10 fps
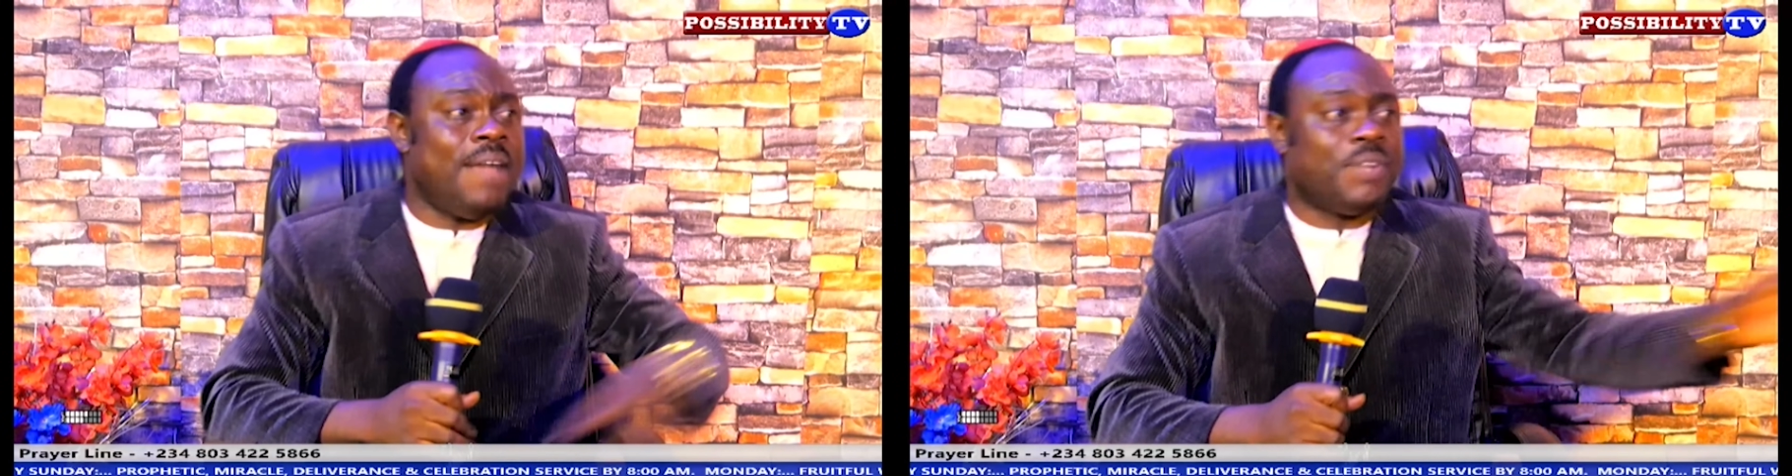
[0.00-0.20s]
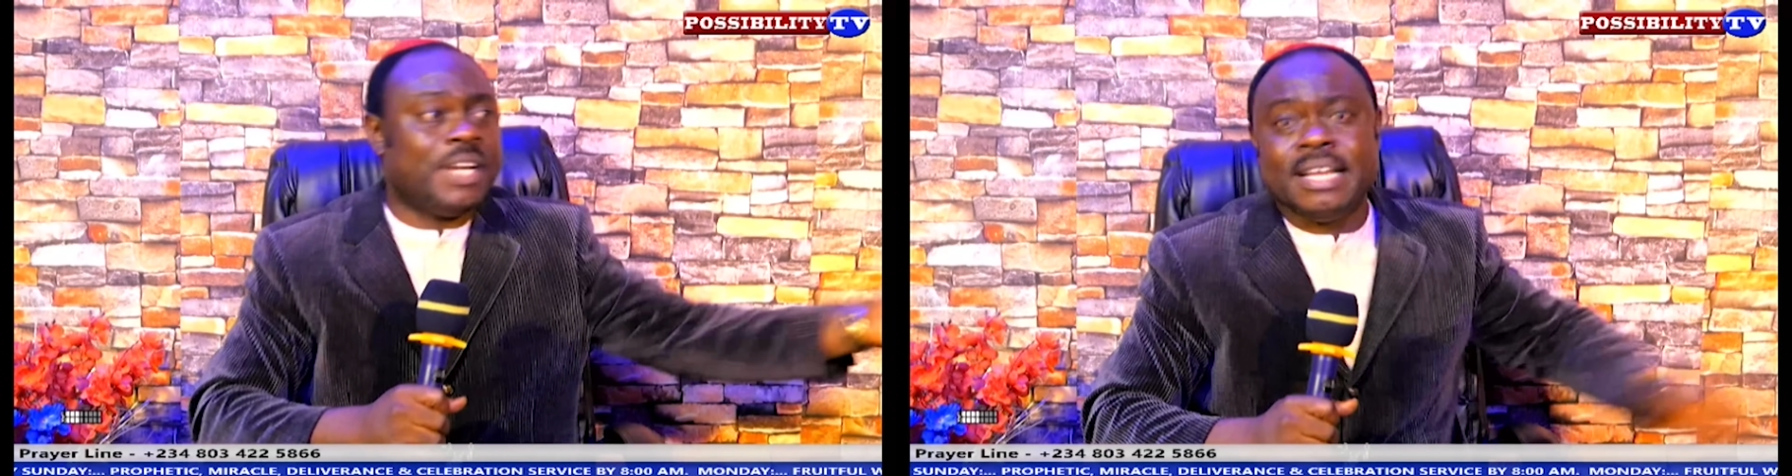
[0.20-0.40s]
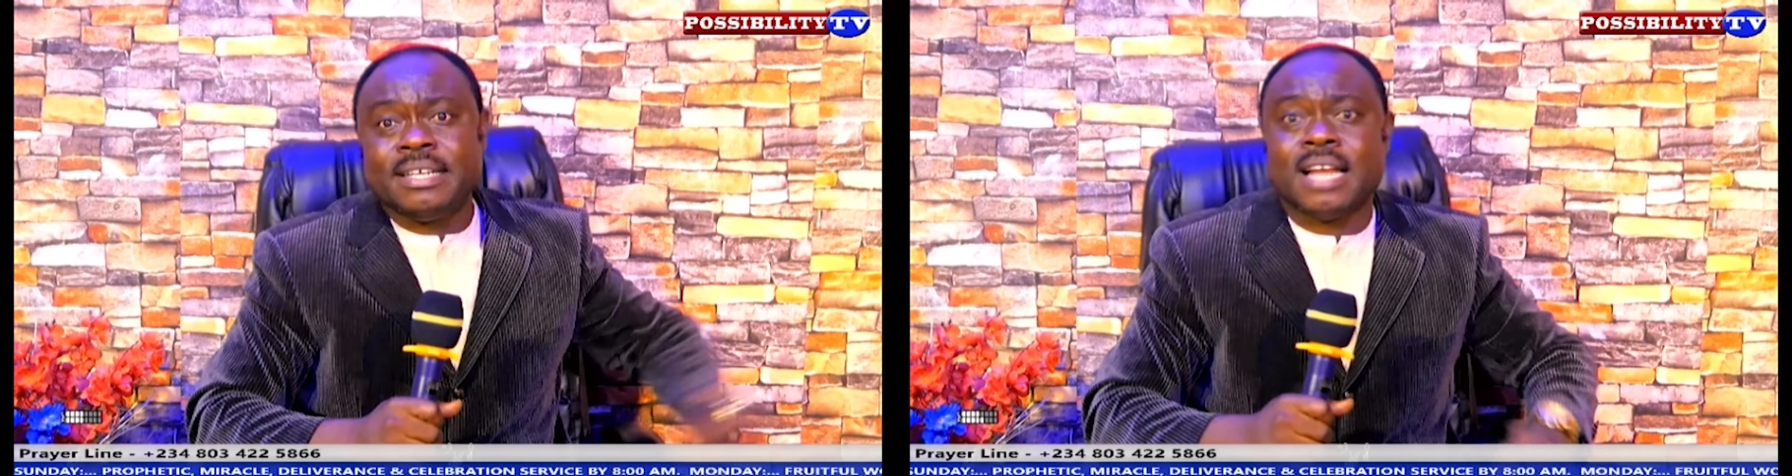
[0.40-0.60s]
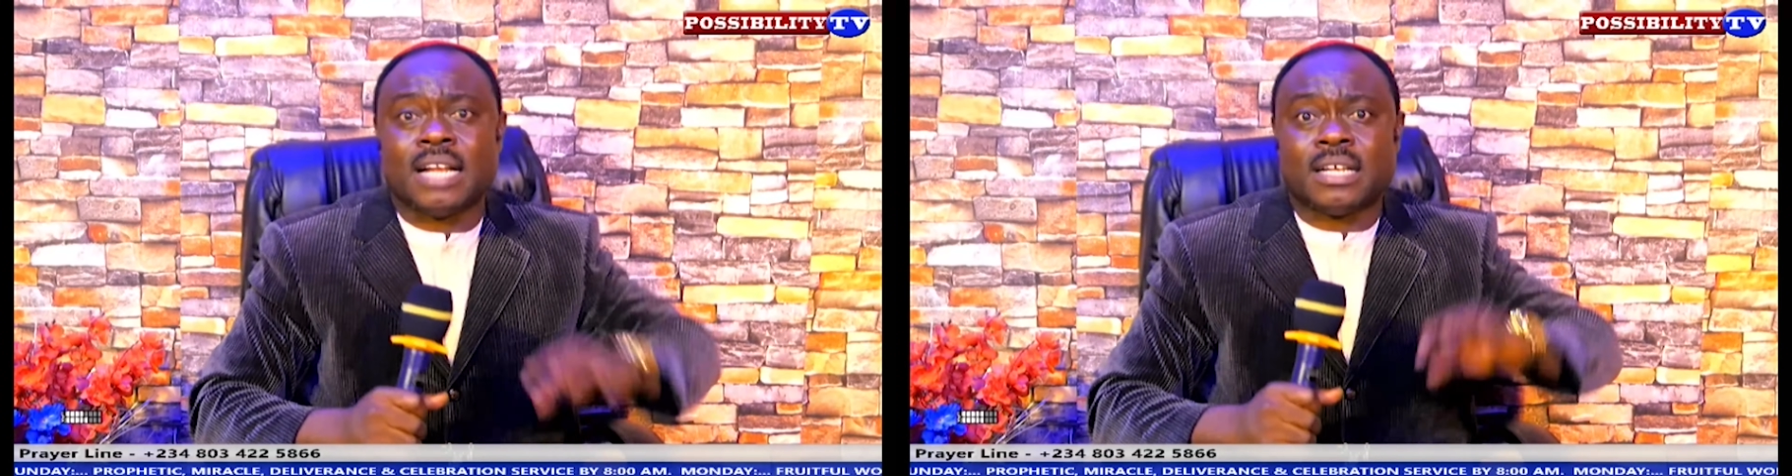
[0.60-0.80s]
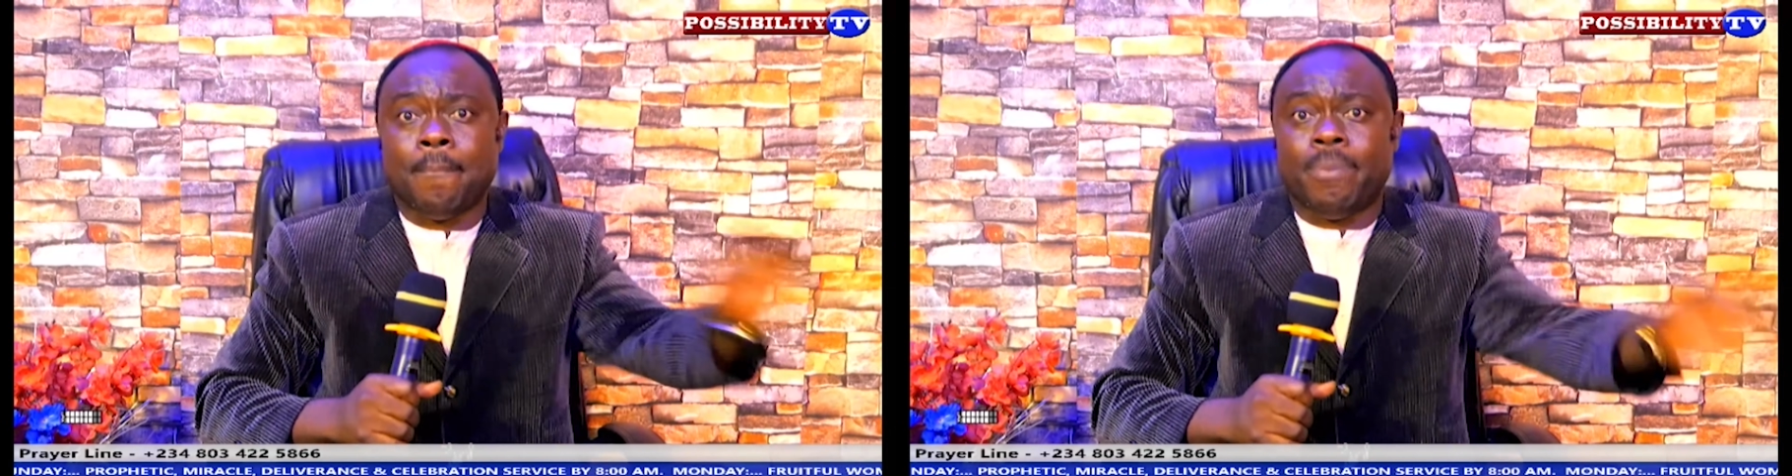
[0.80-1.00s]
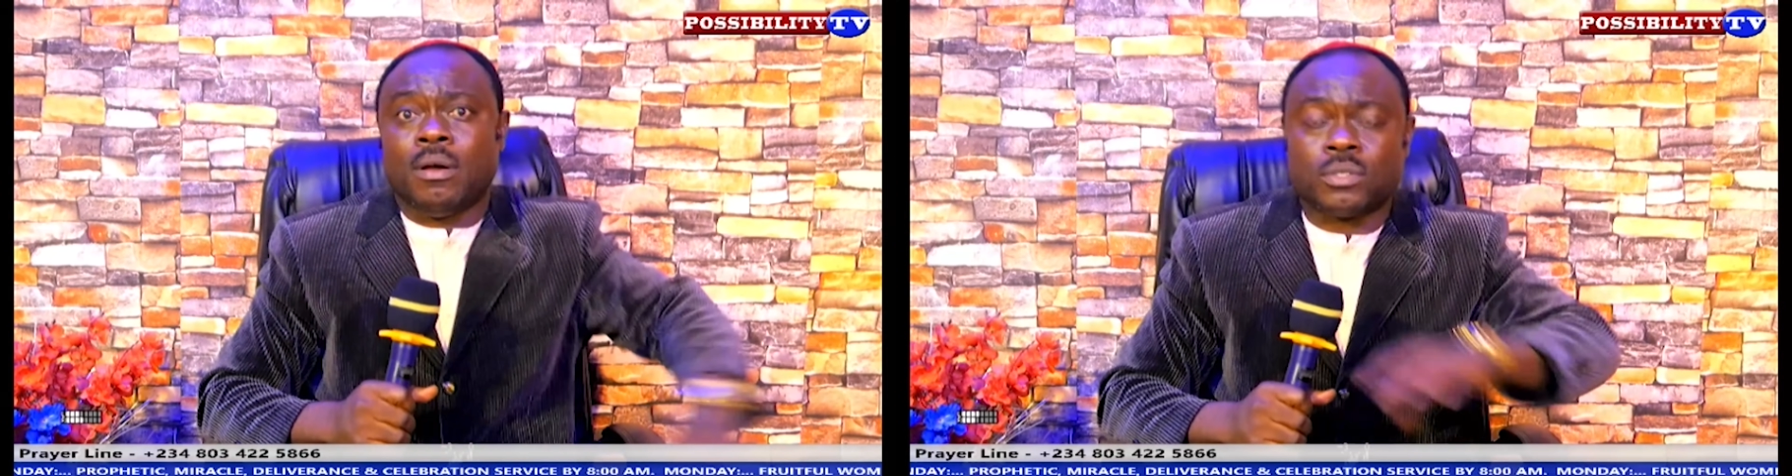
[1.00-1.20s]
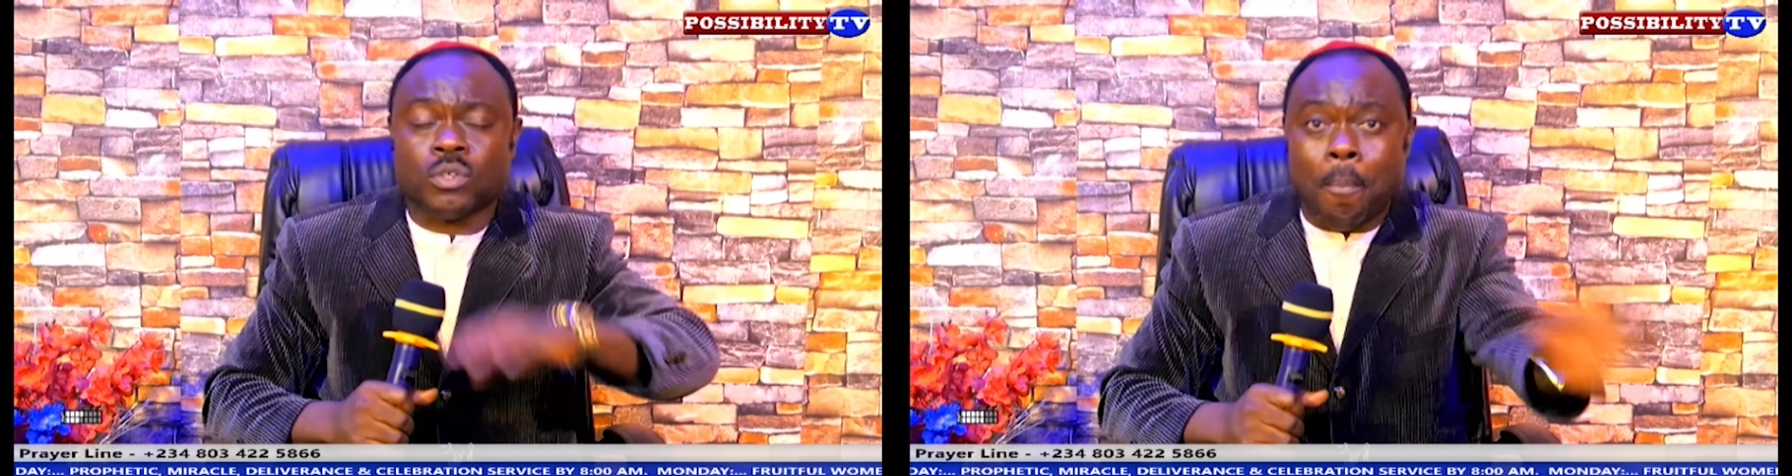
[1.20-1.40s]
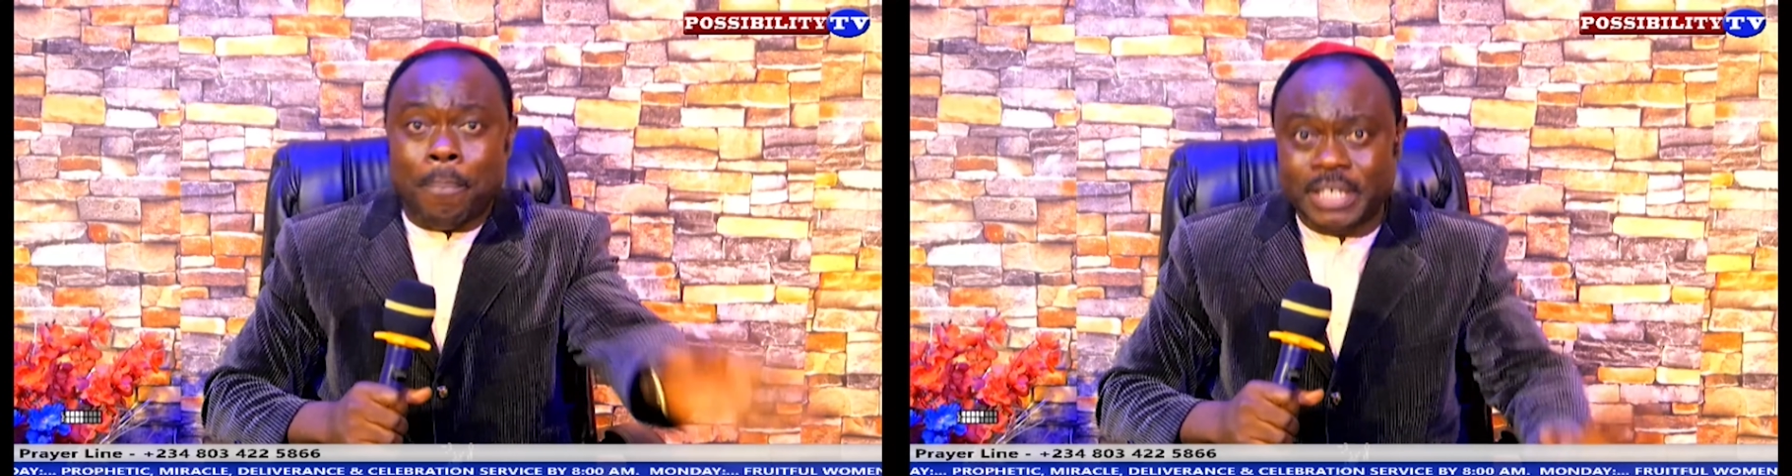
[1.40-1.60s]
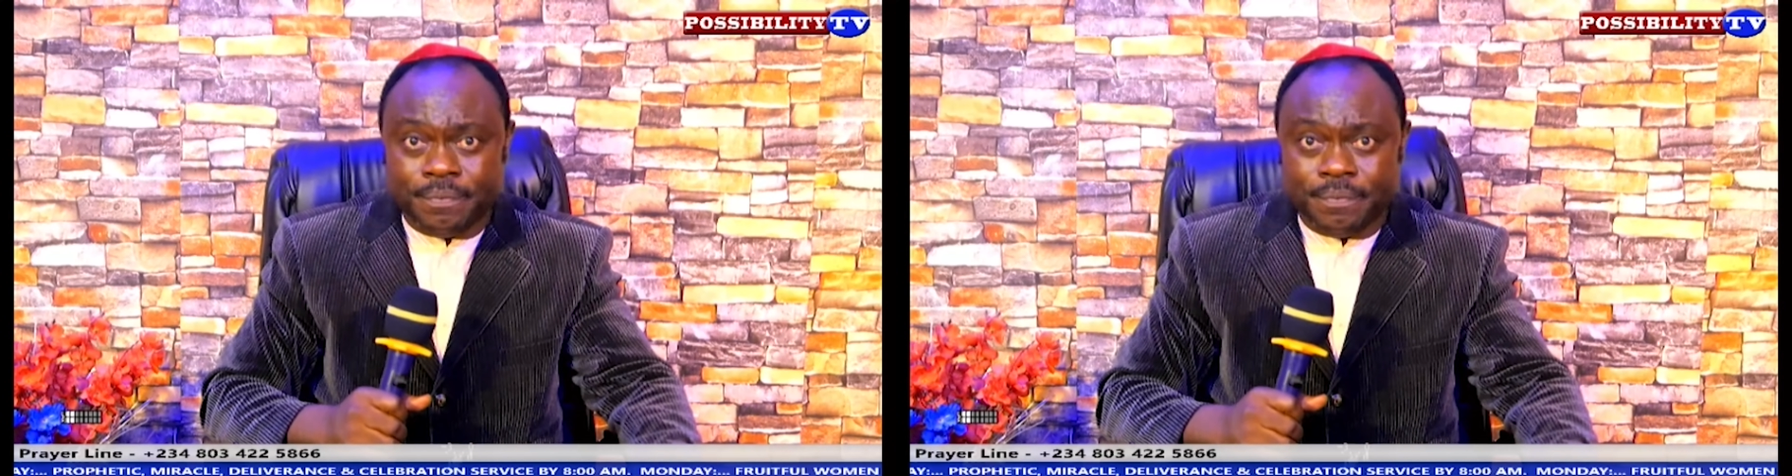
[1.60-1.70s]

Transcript: area that are blocked opening